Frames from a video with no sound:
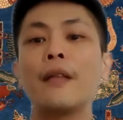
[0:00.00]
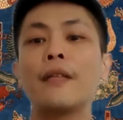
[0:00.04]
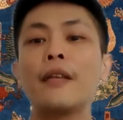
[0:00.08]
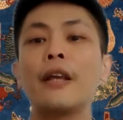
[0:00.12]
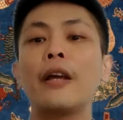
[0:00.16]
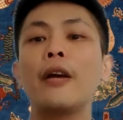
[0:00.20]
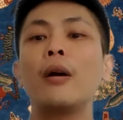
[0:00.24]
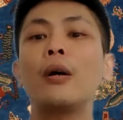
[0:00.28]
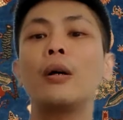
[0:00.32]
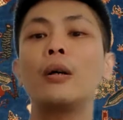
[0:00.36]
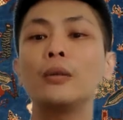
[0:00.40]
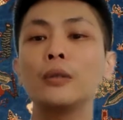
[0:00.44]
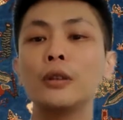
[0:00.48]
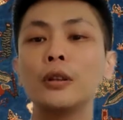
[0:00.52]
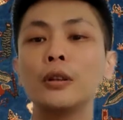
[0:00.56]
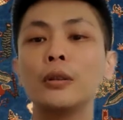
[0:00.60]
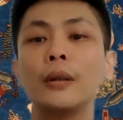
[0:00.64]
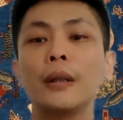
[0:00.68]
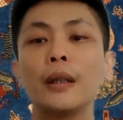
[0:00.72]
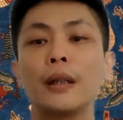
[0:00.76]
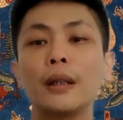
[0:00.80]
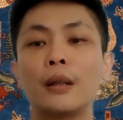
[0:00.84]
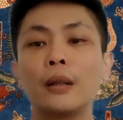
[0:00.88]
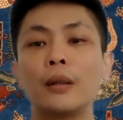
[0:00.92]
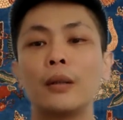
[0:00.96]
they also
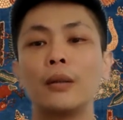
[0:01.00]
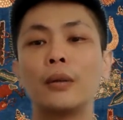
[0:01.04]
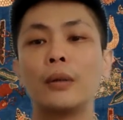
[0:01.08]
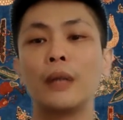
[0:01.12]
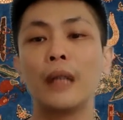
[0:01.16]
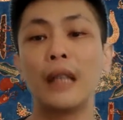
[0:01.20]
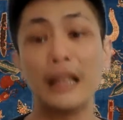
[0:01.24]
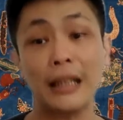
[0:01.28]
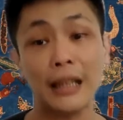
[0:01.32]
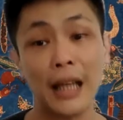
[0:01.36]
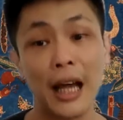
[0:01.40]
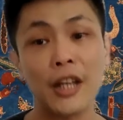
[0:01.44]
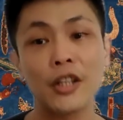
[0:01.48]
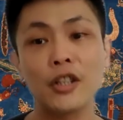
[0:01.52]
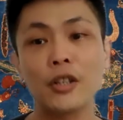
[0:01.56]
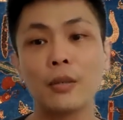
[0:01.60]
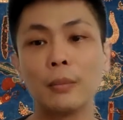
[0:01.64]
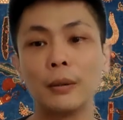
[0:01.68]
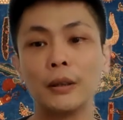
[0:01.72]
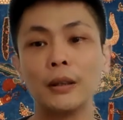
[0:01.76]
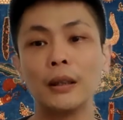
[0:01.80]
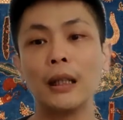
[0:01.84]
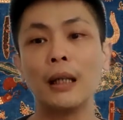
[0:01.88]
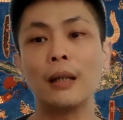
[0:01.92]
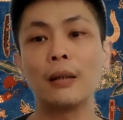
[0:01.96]
include
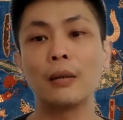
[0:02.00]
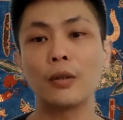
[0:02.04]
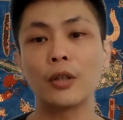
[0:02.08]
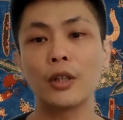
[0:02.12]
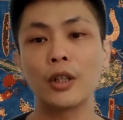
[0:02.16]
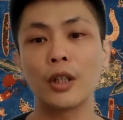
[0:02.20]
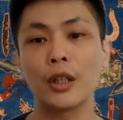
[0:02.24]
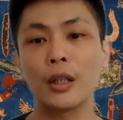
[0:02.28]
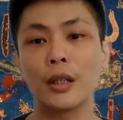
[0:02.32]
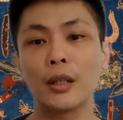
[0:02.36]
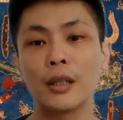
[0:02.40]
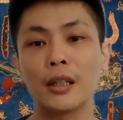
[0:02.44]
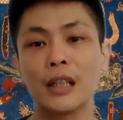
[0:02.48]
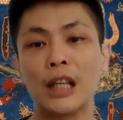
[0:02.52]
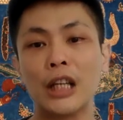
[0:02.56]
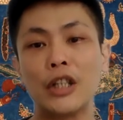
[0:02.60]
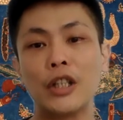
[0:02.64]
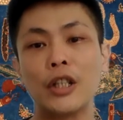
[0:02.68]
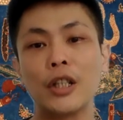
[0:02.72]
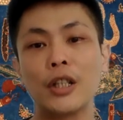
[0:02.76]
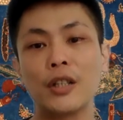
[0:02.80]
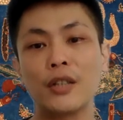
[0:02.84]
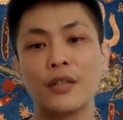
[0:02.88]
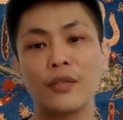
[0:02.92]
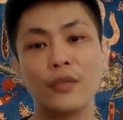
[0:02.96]
intangible culture, such
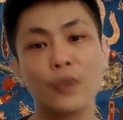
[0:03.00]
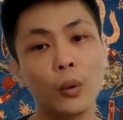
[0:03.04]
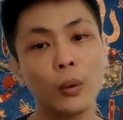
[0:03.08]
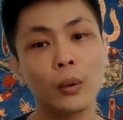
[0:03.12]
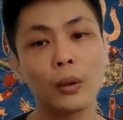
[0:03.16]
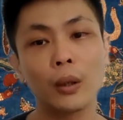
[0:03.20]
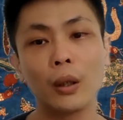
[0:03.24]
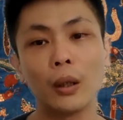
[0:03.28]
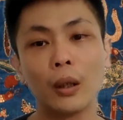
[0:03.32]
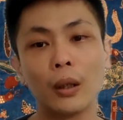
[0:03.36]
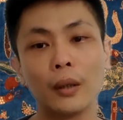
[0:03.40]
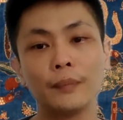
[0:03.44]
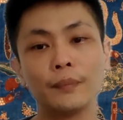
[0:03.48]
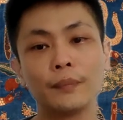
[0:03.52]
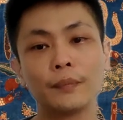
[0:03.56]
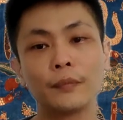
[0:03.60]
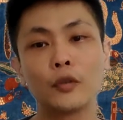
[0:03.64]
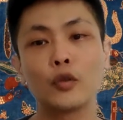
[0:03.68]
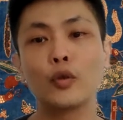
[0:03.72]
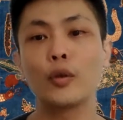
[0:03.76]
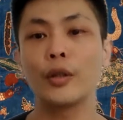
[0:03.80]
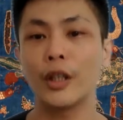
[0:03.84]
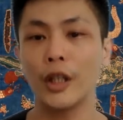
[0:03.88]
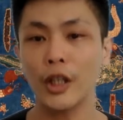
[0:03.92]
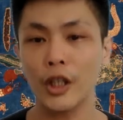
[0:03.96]
as folklore,
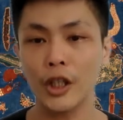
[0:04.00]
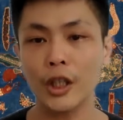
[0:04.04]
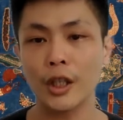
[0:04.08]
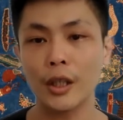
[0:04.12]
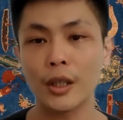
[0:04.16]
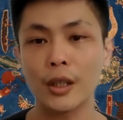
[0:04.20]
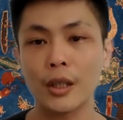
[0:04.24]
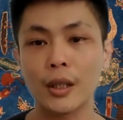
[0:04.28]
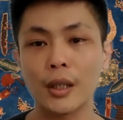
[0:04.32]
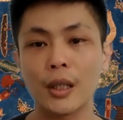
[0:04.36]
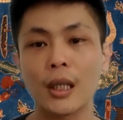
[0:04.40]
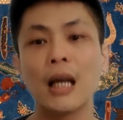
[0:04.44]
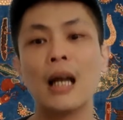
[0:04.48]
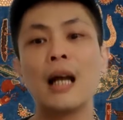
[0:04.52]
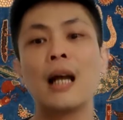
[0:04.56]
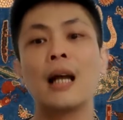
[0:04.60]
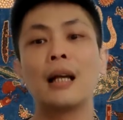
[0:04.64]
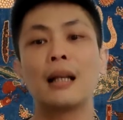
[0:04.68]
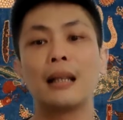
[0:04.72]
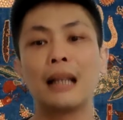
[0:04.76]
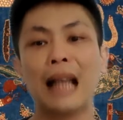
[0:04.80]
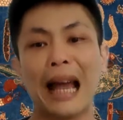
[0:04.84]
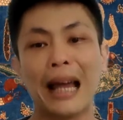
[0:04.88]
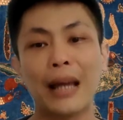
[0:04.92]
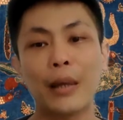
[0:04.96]
traditions,
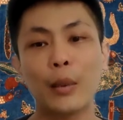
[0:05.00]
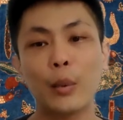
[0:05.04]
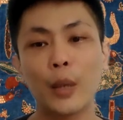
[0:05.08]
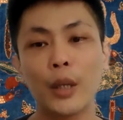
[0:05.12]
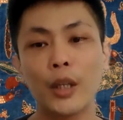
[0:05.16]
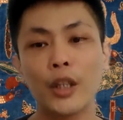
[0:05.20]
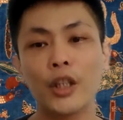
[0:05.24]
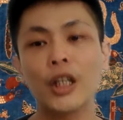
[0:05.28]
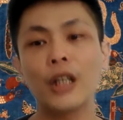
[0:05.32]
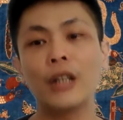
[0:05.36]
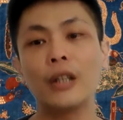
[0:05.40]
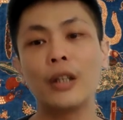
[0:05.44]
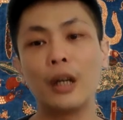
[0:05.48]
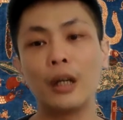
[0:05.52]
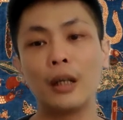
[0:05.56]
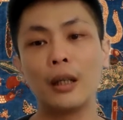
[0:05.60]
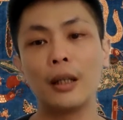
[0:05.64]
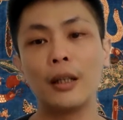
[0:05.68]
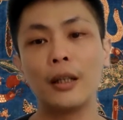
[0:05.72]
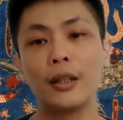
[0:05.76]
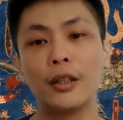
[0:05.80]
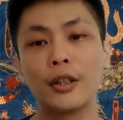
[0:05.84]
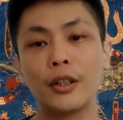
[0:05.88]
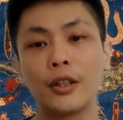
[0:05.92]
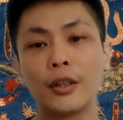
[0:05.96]
language, and
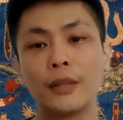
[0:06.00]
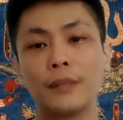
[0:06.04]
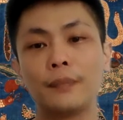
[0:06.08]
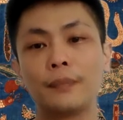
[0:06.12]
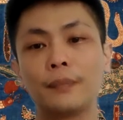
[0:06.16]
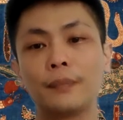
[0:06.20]
knowledge.